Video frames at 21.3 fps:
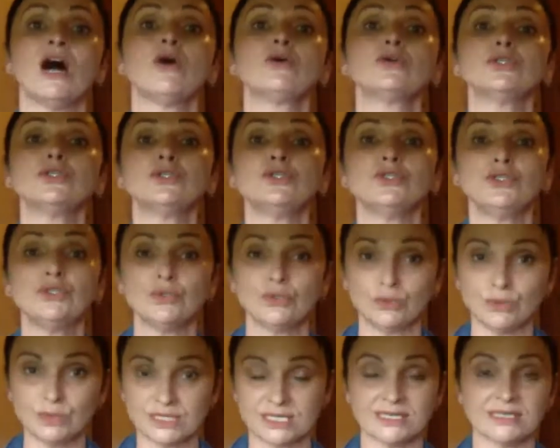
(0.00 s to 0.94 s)
how you
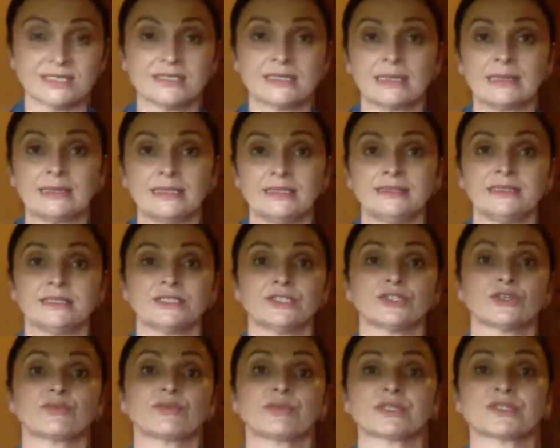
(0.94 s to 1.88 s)
use as a leader
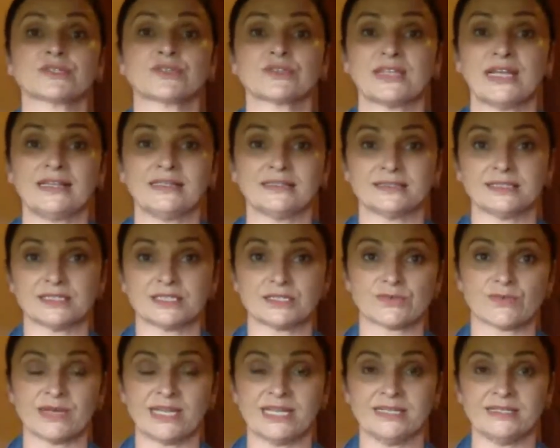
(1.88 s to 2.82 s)
your personality
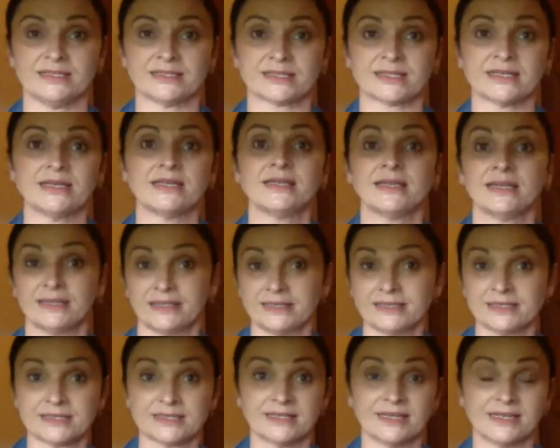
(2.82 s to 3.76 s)
traits, in
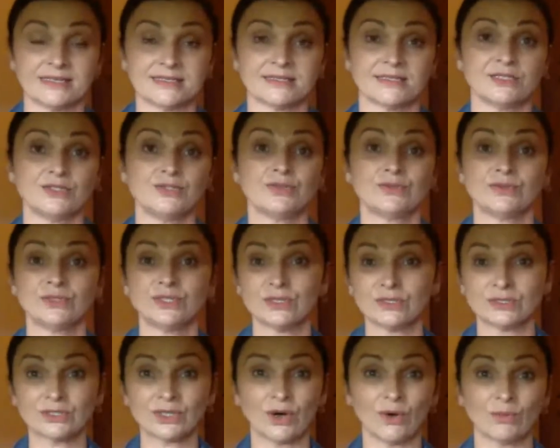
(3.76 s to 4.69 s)
the sense that you
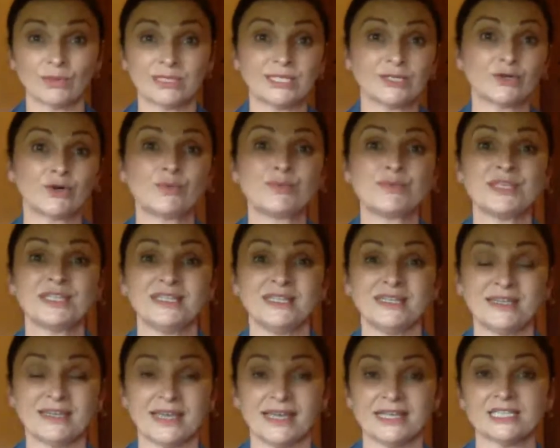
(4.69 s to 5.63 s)
don't only
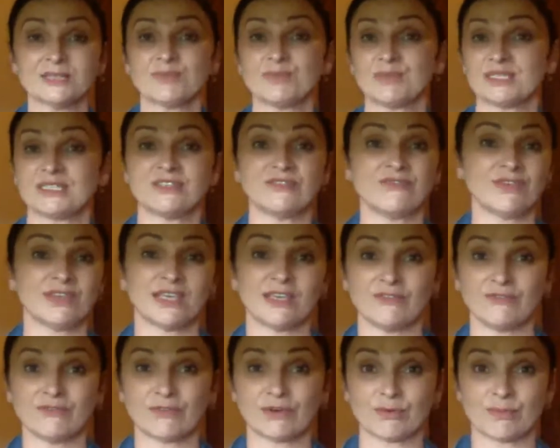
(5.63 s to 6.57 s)
communicate specific
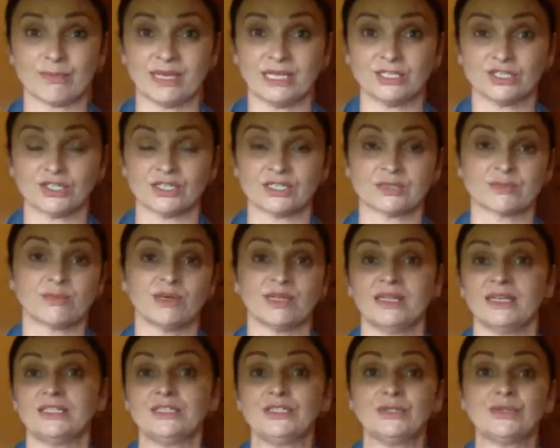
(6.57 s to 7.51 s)
information, but
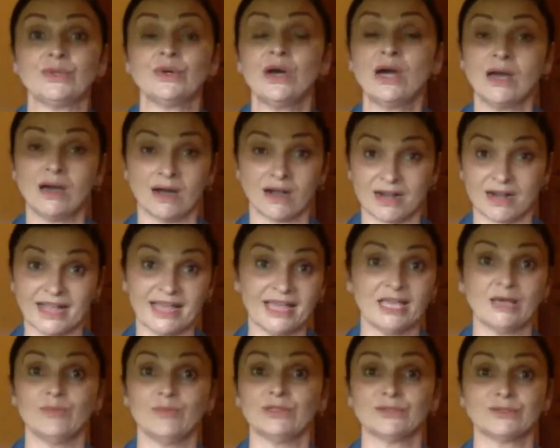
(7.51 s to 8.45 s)
then you are
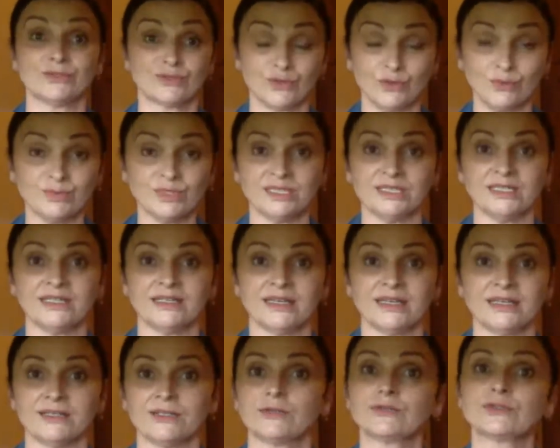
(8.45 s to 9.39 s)
able to
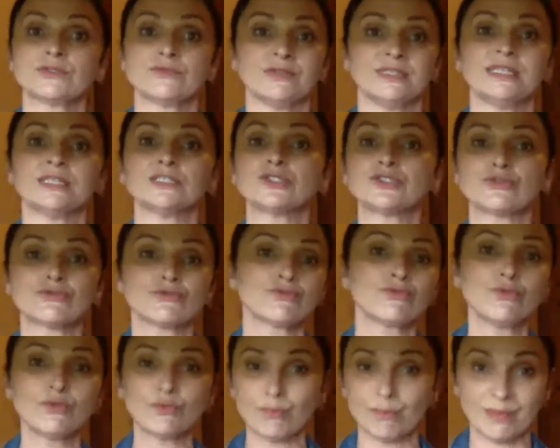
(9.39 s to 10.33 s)
communicate those with a
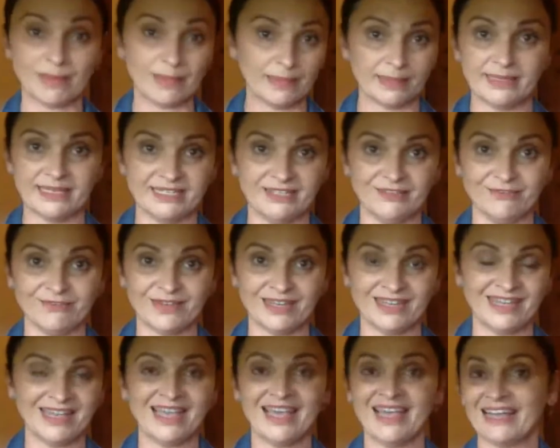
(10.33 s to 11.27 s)
true belief,
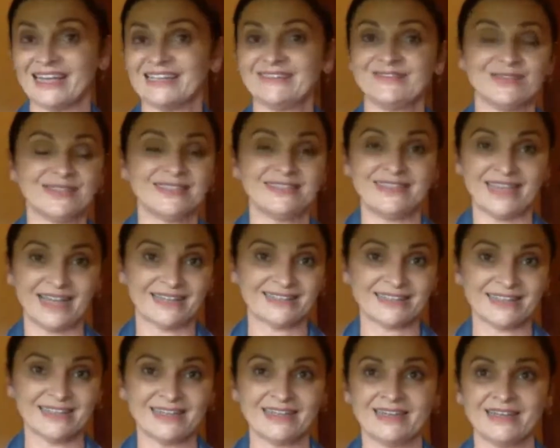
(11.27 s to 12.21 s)
with
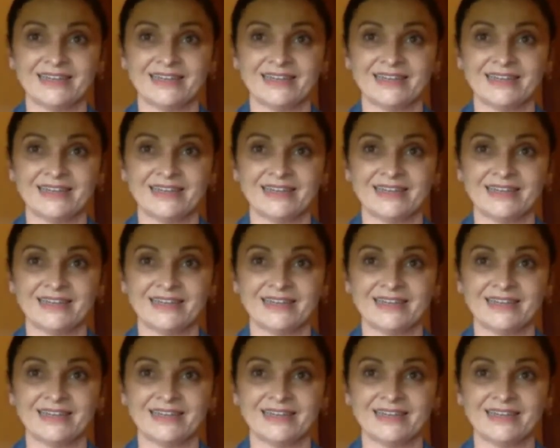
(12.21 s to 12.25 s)
that